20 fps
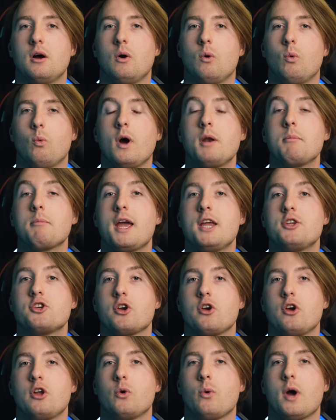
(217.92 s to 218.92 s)
One major
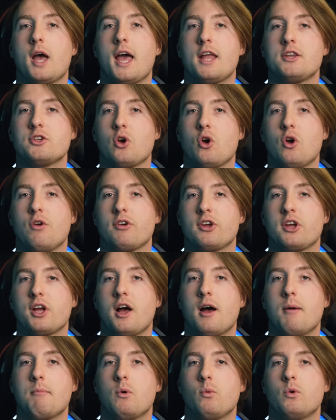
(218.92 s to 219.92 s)
hurdle I had to
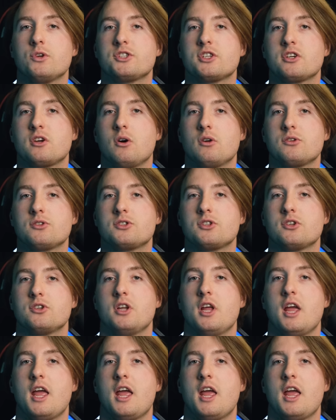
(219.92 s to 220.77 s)
overcome was the constant